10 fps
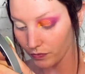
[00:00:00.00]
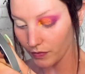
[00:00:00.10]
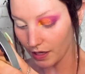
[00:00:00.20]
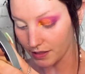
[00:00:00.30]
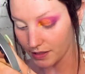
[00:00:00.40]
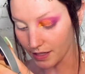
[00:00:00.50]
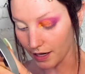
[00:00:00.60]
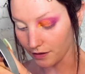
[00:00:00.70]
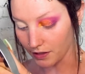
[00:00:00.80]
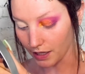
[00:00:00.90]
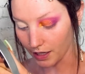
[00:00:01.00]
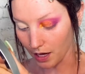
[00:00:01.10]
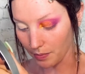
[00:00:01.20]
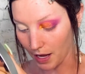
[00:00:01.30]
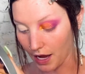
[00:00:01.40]
Instead of getting
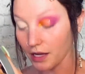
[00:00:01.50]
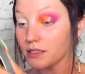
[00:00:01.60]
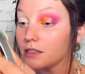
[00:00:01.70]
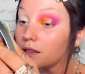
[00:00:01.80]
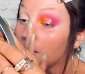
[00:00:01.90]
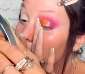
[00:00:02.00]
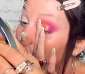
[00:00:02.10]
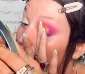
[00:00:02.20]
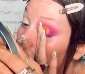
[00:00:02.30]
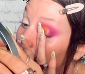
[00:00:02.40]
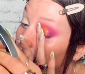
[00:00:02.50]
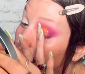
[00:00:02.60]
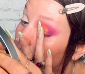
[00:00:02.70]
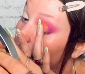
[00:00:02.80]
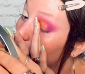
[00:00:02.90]
up at 9 in the
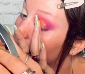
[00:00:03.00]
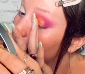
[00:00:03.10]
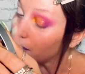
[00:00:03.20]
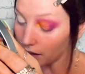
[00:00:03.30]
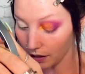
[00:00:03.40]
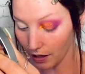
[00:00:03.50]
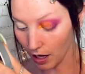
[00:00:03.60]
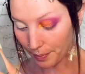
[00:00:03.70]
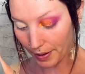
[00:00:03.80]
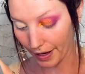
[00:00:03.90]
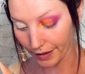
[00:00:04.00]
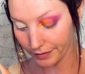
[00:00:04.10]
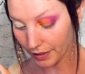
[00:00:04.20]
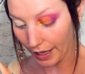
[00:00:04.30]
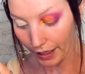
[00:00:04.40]
morning, get up at
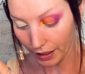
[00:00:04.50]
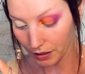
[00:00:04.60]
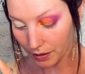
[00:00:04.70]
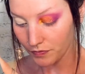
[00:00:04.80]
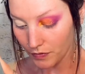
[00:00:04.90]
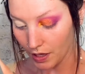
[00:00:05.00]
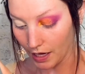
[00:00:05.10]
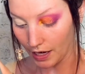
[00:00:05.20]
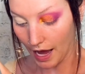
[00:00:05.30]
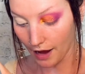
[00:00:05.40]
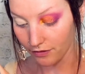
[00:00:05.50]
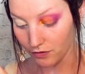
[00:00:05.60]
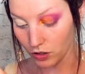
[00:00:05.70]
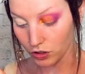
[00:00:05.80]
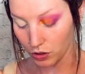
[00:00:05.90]
8 and have
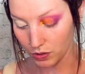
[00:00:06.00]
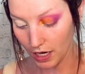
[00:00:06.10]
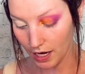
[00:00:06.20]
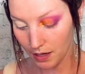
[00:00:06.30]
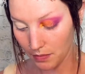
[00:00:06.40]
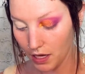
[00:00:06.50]
your you time